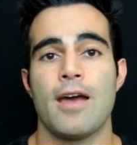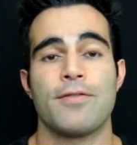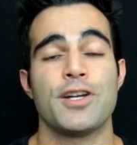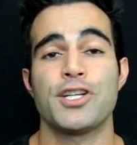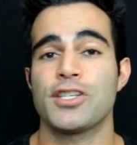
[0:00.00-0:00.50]

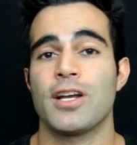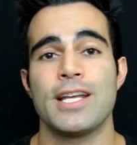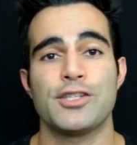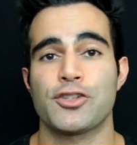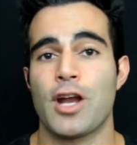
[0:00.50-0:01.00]
if they're just on
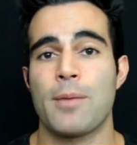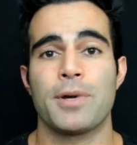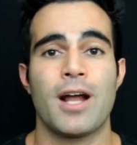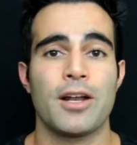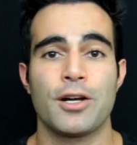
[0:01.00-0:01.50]
Instagram
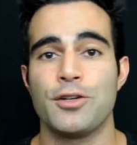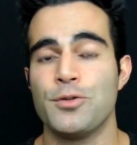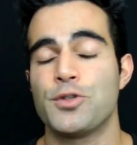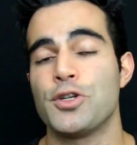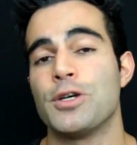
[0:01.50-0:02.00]
but not on
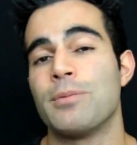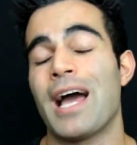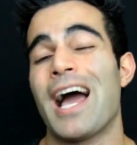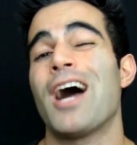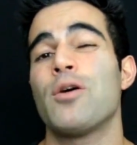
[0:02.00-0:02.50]
YouTube,
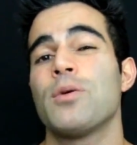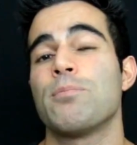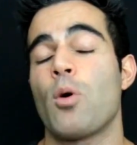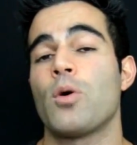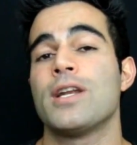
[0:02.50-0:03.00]
how
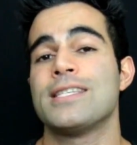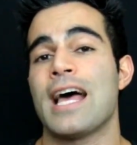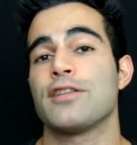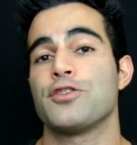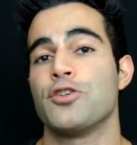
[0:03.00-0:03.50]
important is
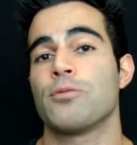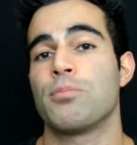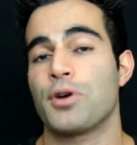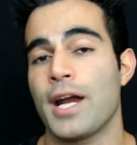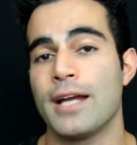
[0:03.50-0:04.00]
that to your
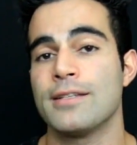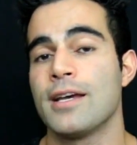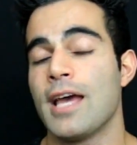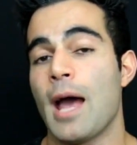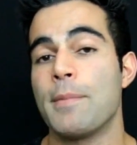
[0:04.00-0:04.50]
brand?
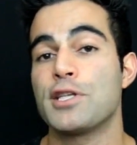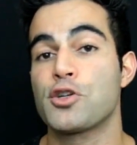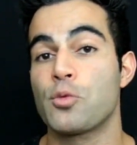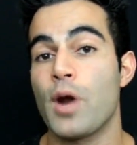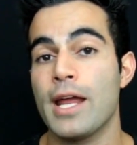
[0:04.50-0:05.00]
I mean, it's
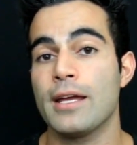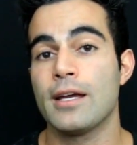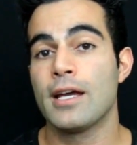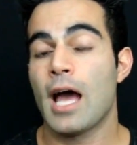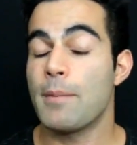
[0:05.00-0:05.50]
great.
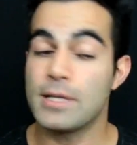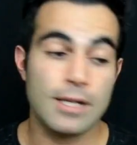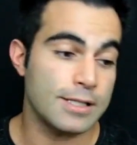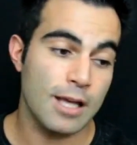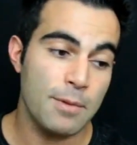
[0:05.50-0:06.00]
I mean,
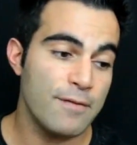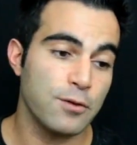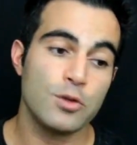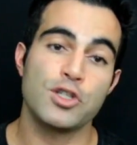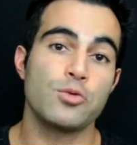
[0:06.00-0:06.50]
some
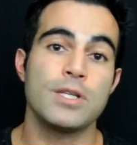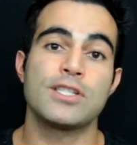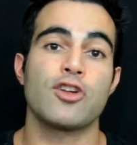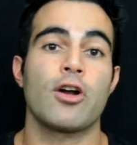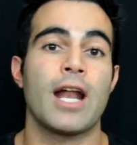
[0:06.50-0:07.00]
influencers really
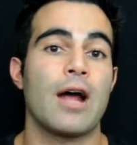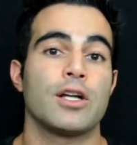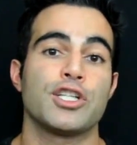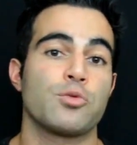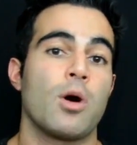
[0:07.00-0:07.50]
started
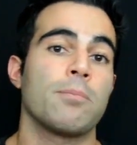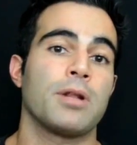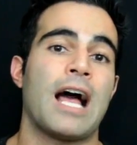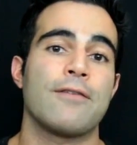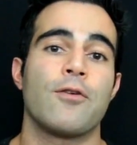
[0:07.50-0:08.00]
out on just one
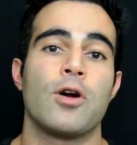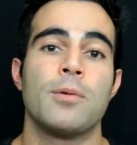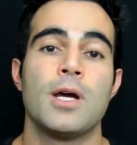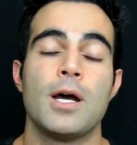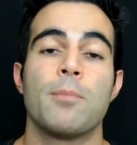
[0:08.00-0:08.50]
platform,
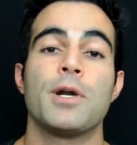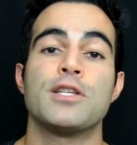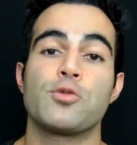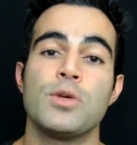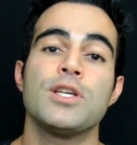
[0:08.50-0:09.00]
but
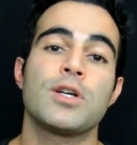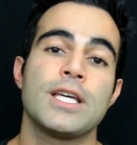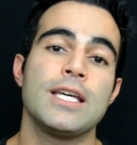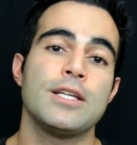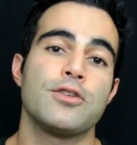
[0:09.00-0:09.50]
it's really
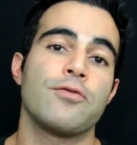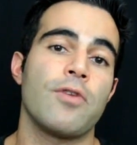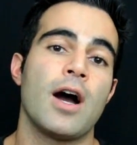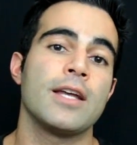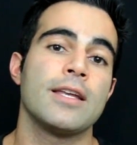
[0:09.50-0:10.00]
key to
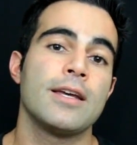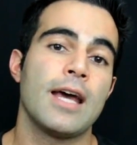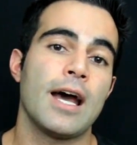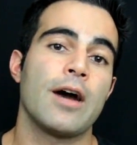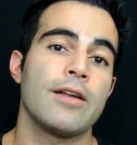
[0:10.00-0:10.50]
find
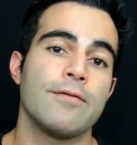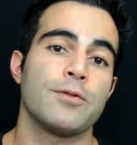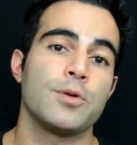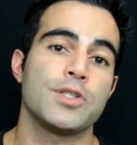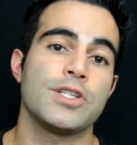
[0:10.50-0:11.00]
out
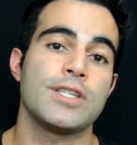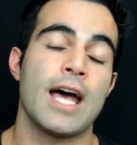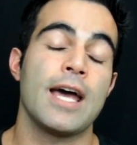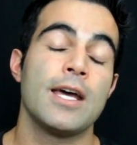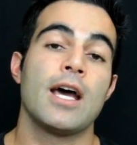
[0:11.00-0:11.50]
influencers
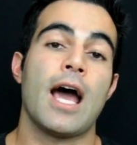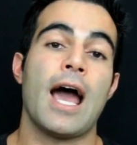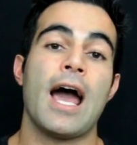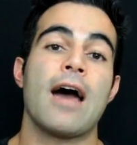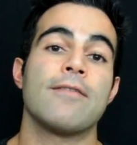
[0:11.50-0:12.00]
that
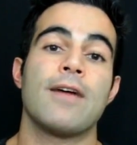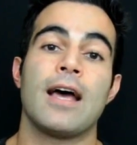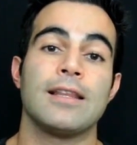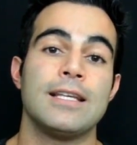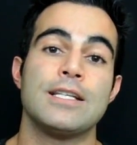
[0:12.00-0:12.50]
have
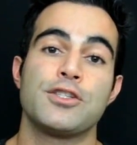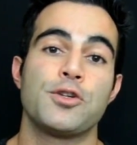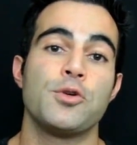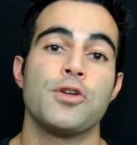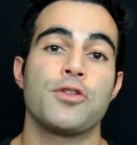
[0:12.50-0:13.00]
at least
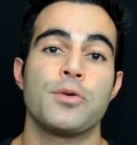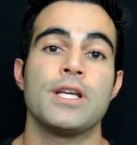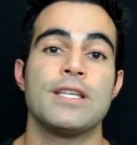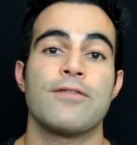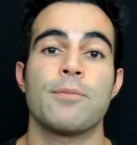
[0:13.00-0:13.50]
2 to
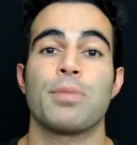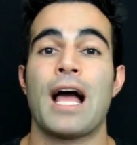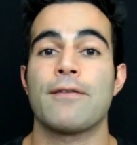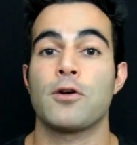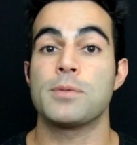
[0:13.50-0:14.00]
3 different
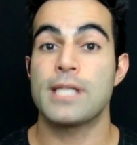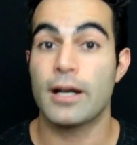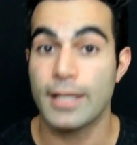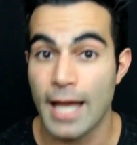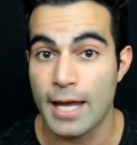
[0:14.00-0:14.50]
platforms that
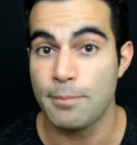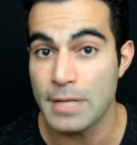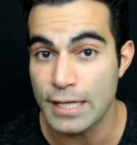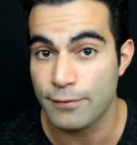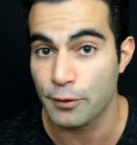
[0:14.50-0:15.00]
are, again,
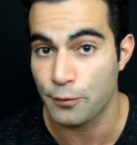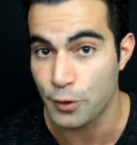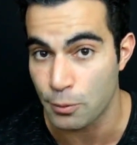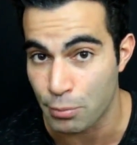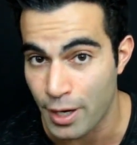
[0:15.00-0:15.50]
meaningful
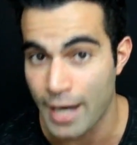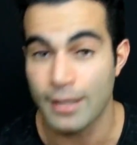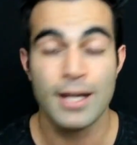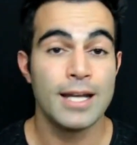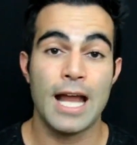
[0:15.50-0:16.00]
for your
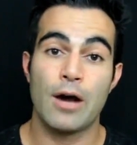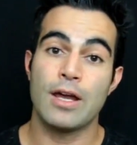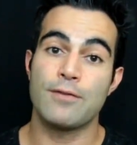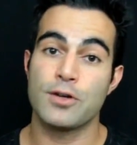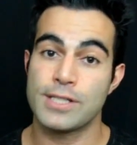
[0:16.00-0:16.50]
brand. Now,
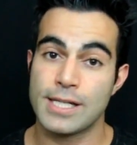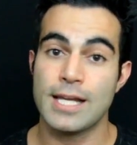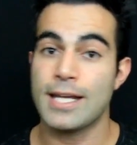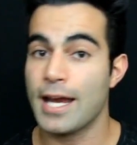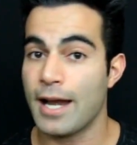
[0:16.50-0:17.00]
if you're a
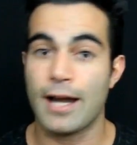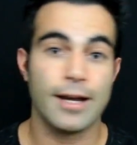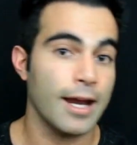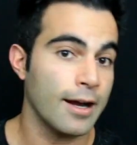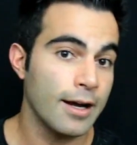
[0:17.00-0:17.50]
skincare, hair
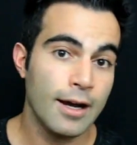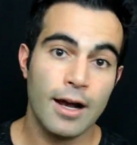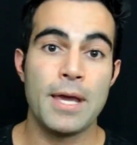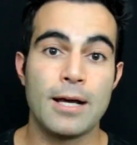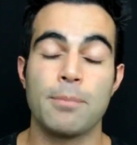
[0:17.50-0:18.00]
care,
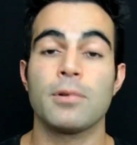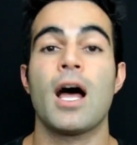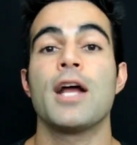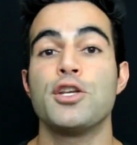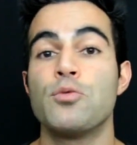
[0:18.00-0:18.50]
makeup
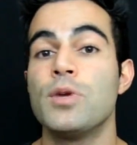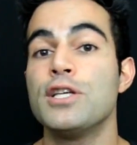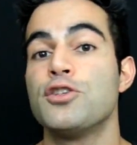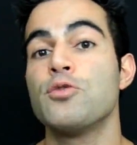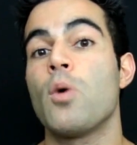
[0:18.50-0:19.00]
line, you
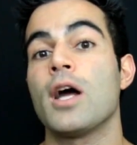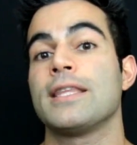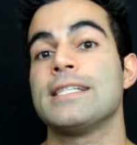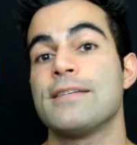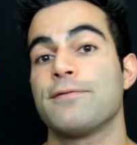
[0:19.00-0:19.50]
really do want
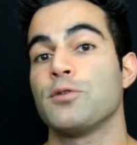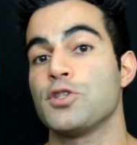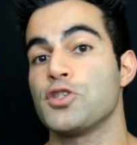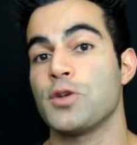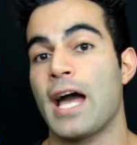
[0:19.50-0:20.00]
these
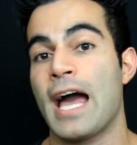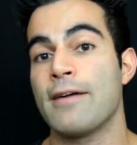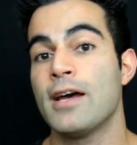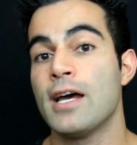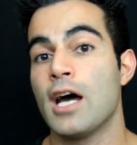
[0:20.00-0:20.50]
influencers to
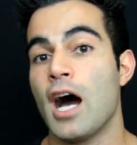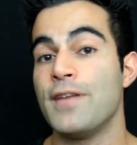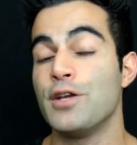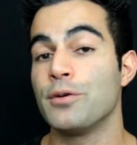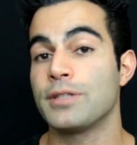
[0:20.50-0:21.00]
have
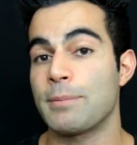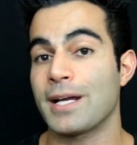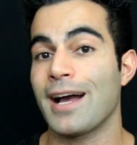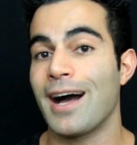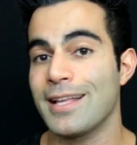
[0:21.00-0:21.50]
video type
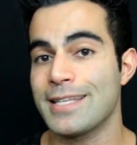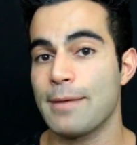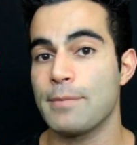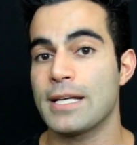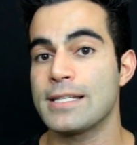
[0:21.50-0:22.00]

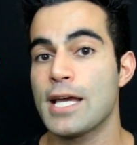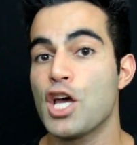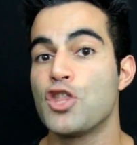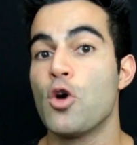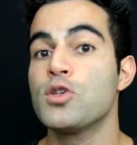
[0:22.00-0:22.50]
content, because
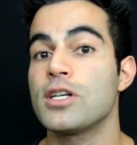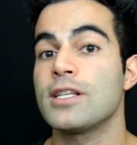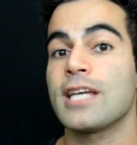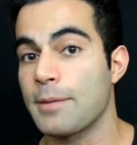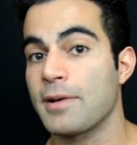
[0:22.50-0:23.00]
those are the
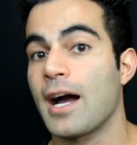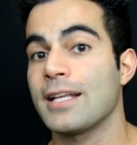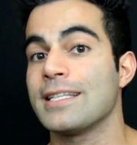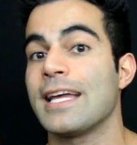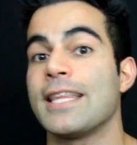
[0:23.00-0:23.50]
type of
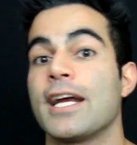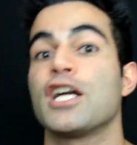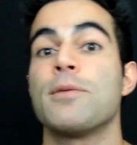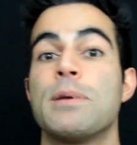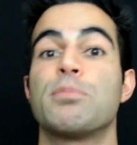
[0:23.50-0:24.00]
content that they're
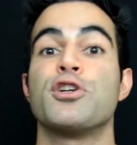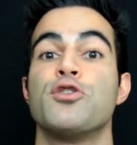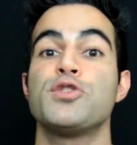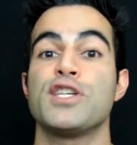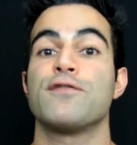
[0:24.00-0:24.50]
going to be
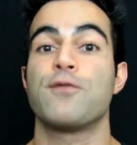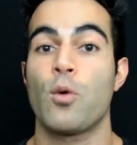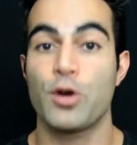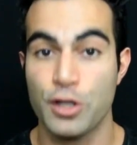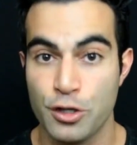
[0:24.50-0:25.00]
producing
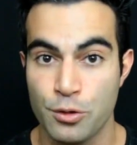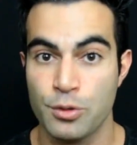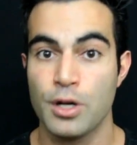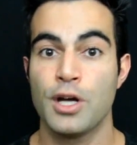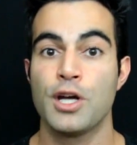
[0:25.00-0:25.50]
for you